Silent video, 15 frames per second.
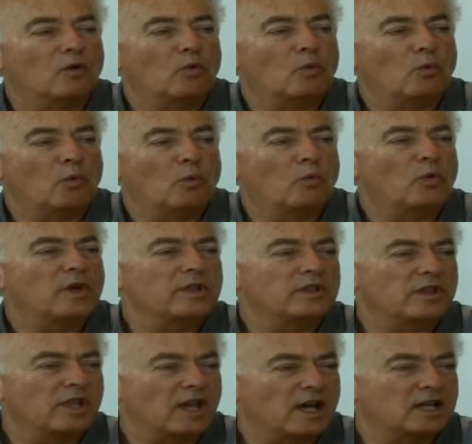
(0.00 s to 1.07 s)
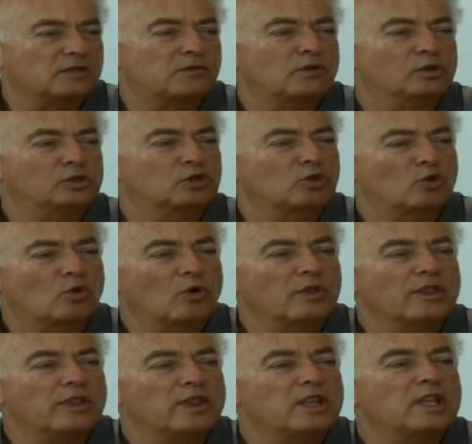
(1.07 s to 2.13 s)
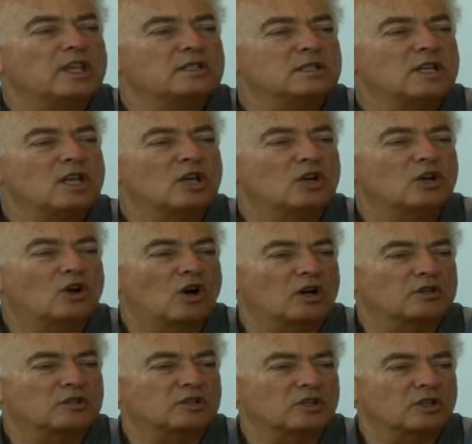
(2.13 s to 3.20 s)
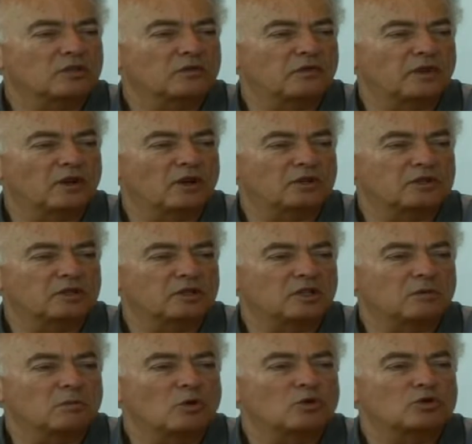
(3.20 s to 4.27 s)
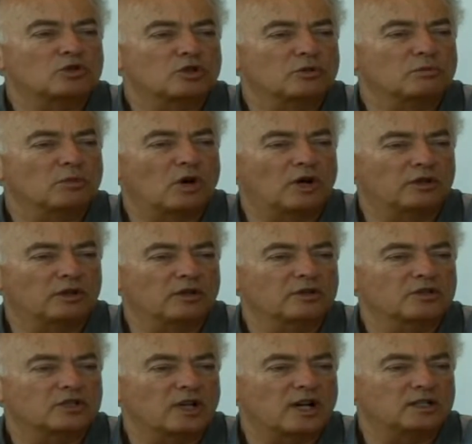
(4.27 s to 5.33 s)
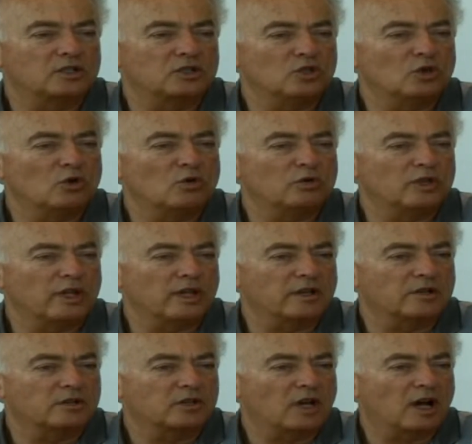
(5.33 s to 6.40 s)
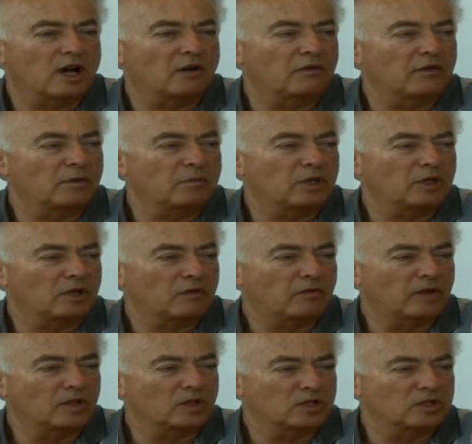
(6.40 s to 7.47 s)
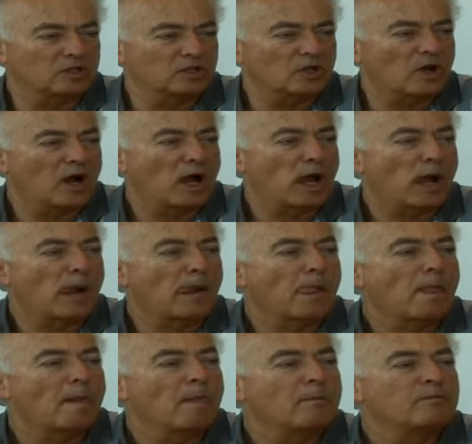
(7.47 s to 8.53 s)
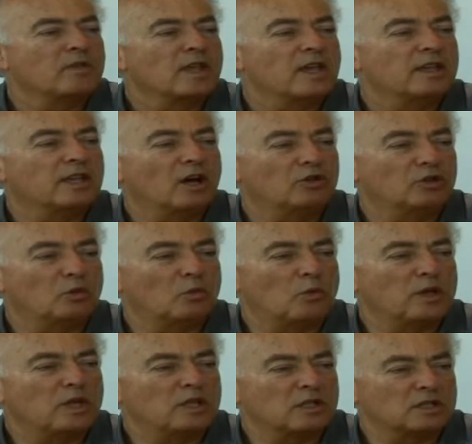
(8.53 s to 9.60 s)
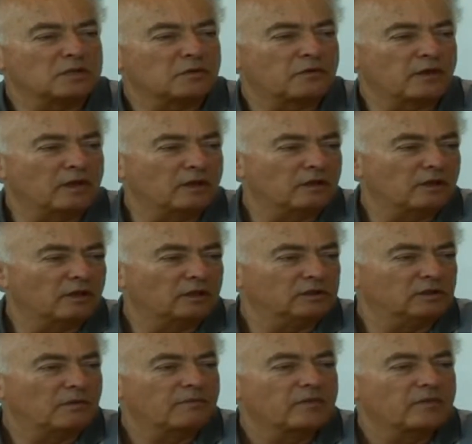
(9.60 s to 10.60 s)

when they are for so-called nearly constant velocity motion models, are known as alpha-beta filters. Now, the Wiener filter